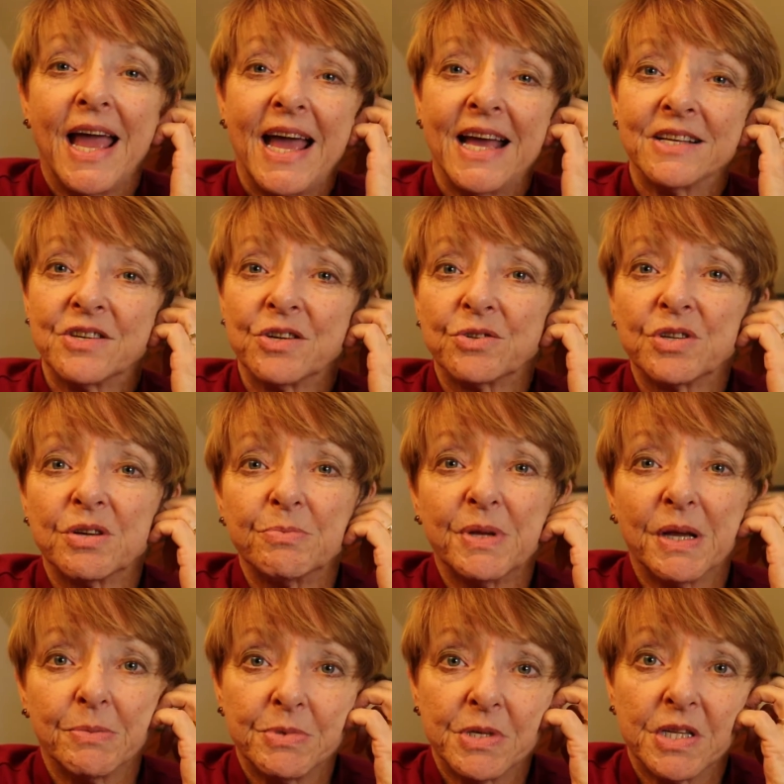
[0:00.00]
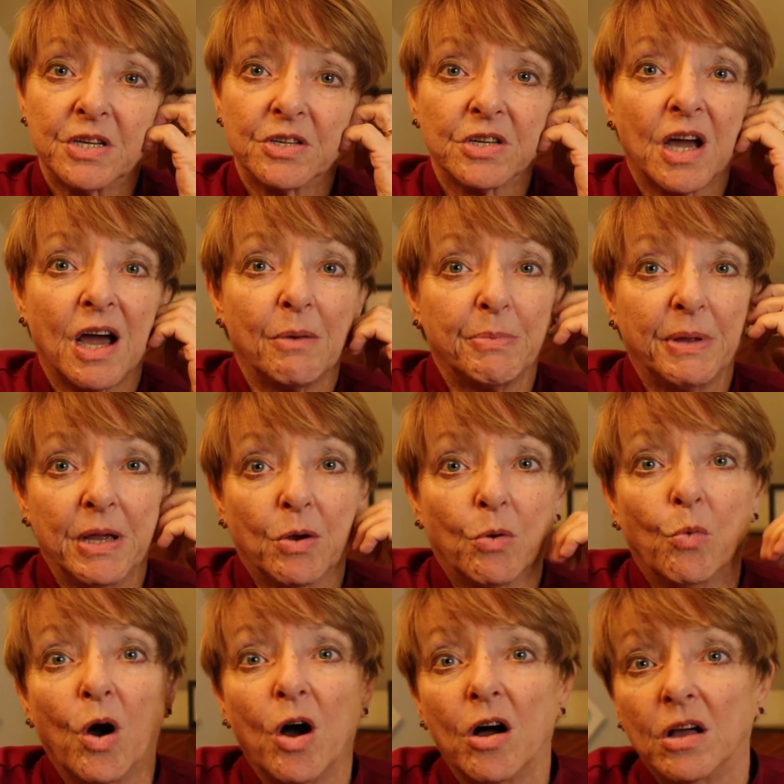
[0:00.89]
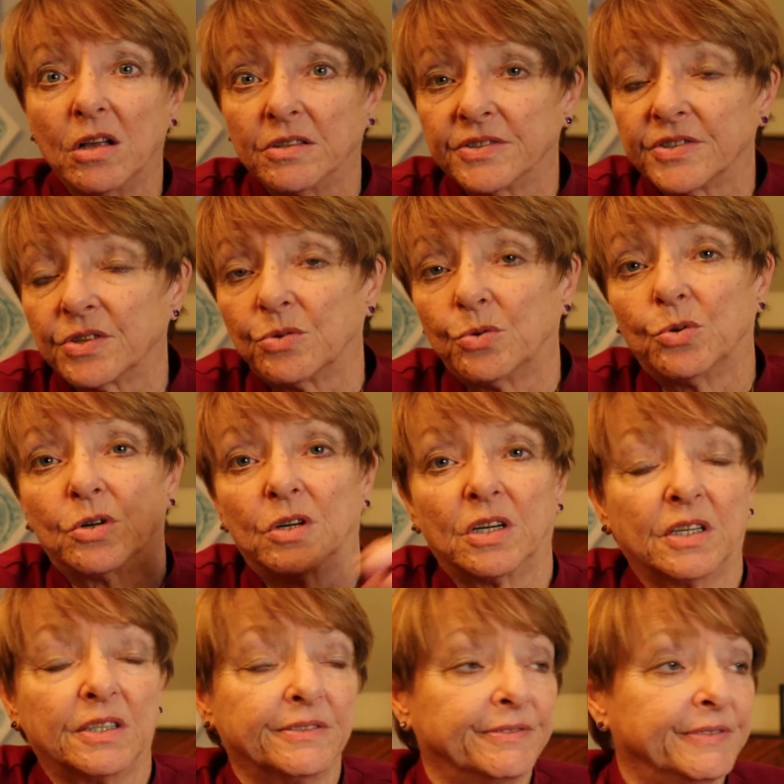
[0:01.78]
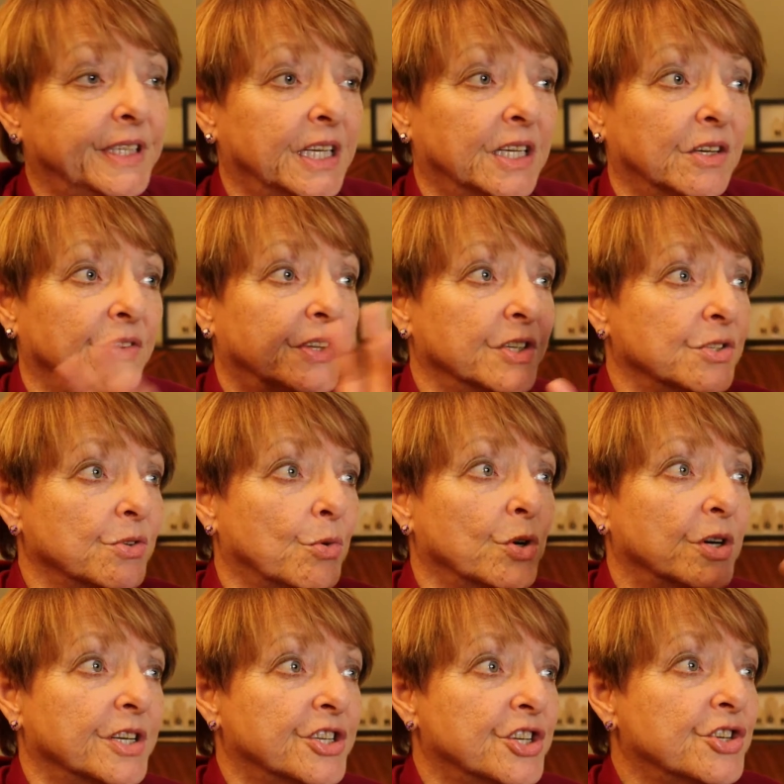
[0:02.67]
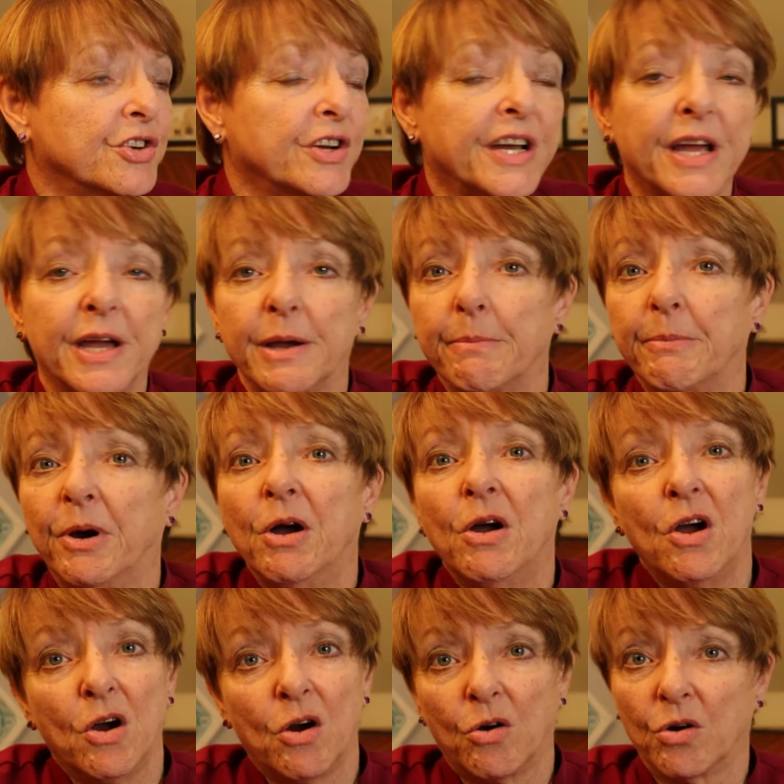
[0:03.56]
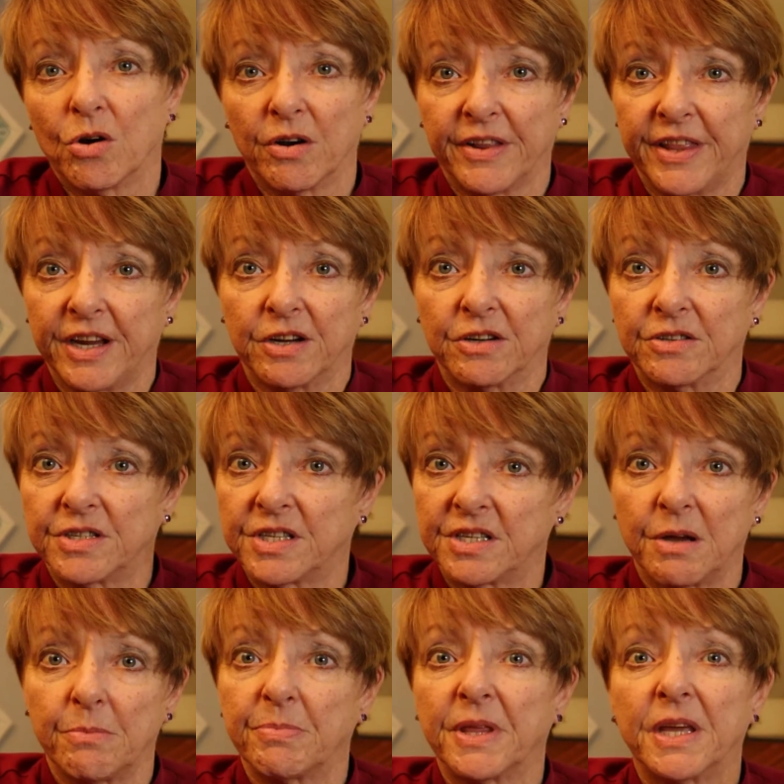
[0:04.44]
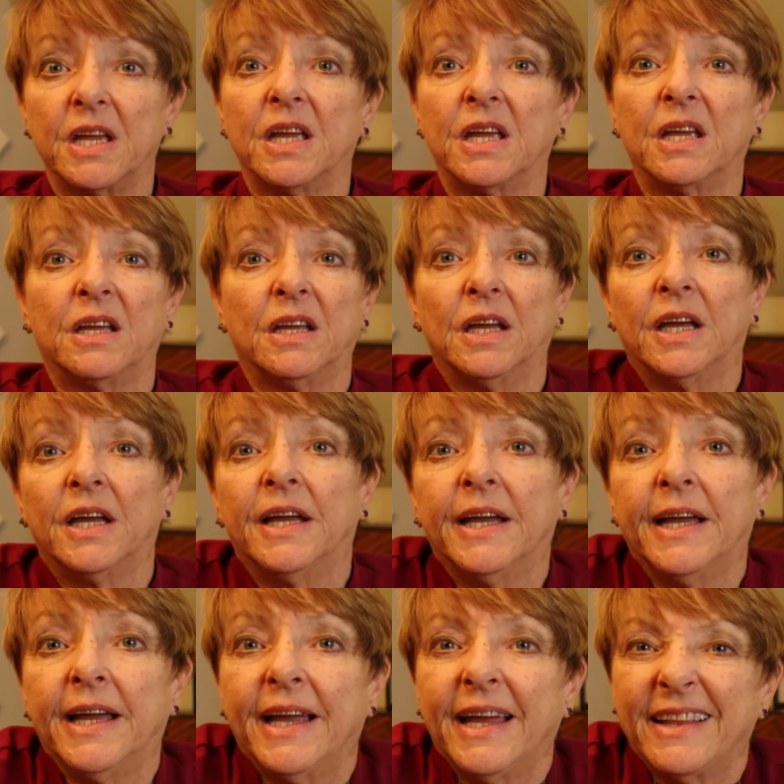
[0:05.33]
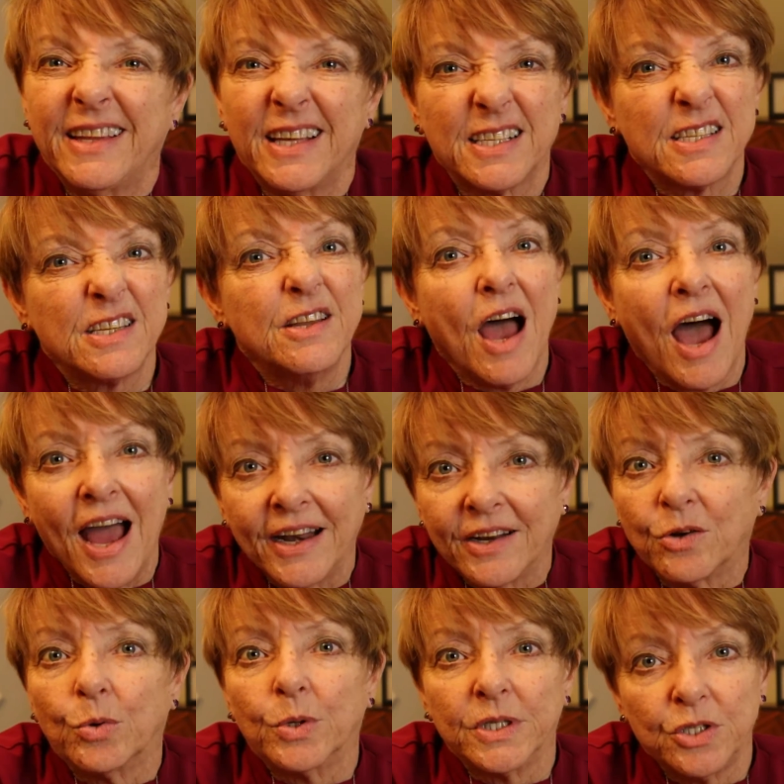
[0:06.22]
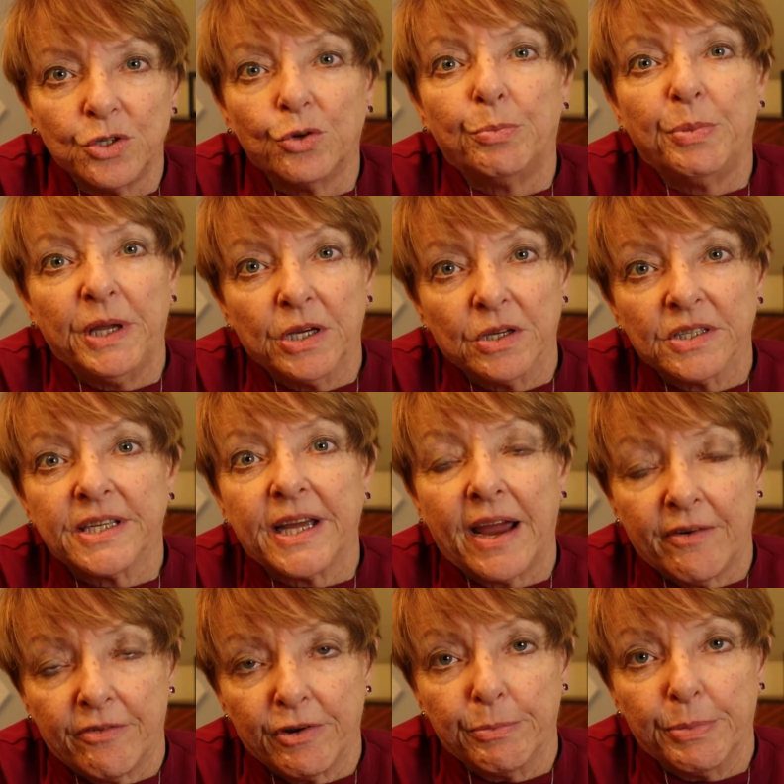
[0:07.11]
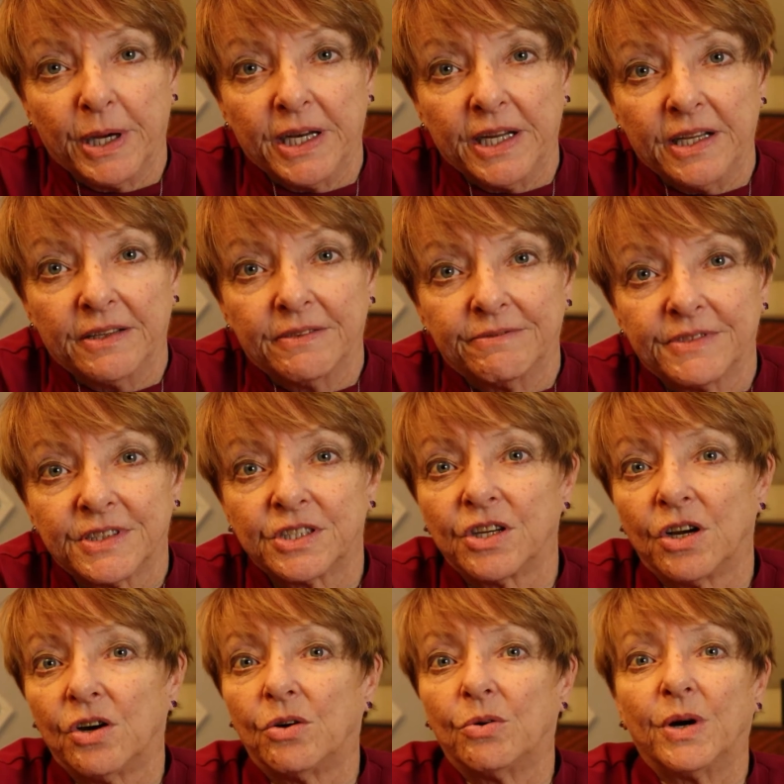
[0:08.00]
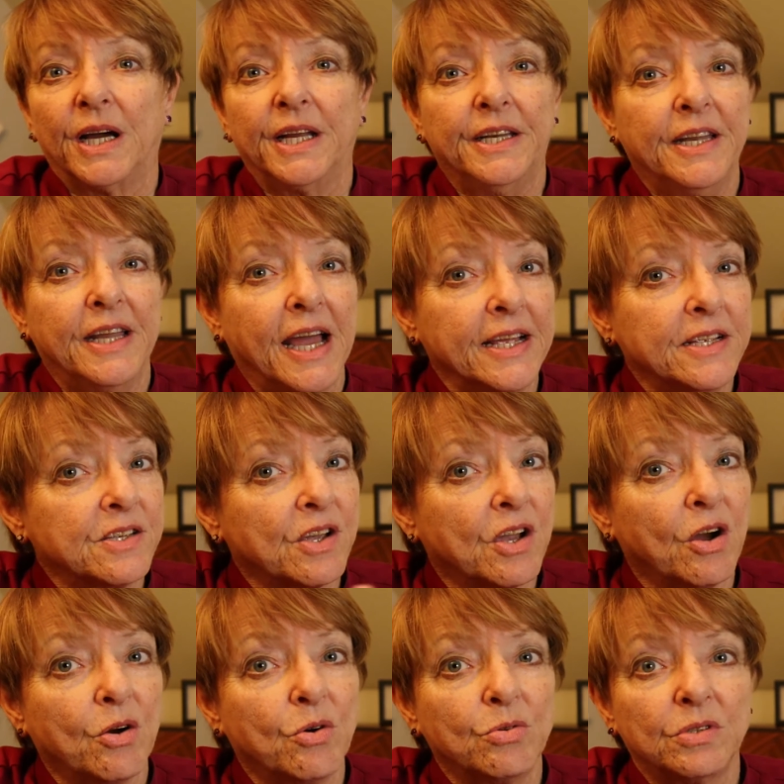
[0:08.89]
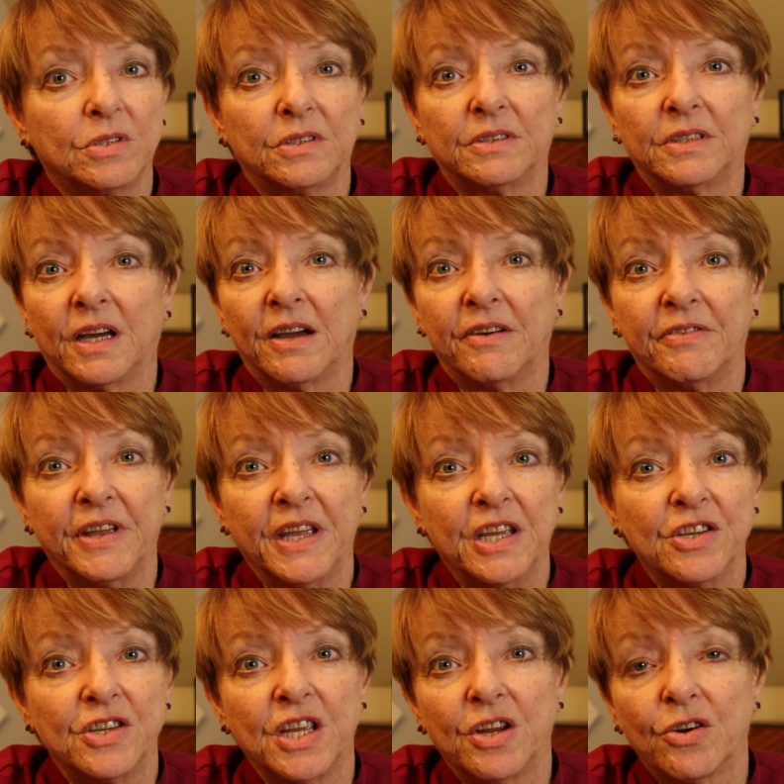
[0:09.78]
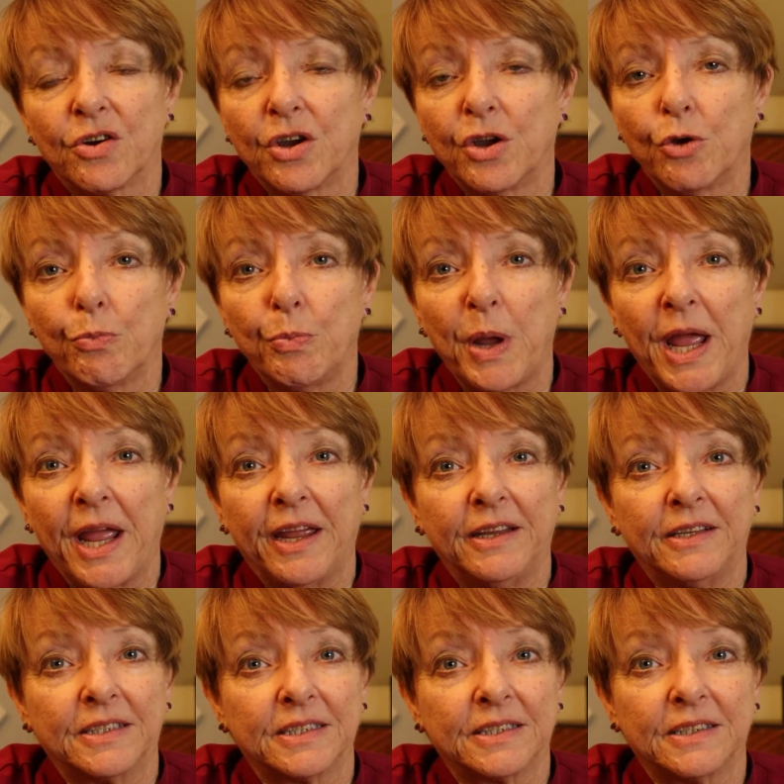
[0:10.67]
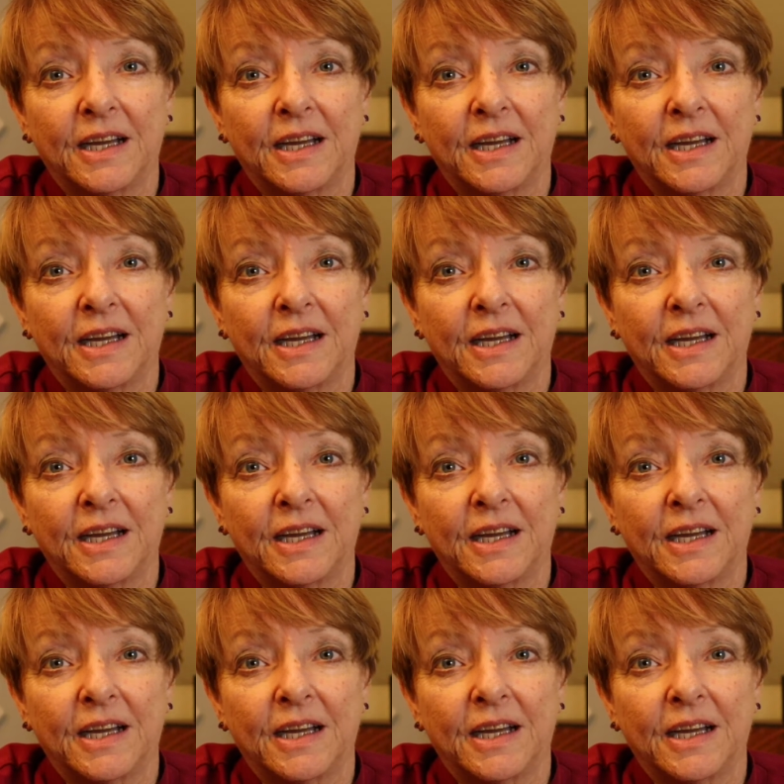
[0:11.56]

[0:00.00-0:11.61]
And so sometimes there's hot pink walls, or, you know, there's orange trim, or there's something that's not going to appeal to everybody. So a nice coat of interior paint.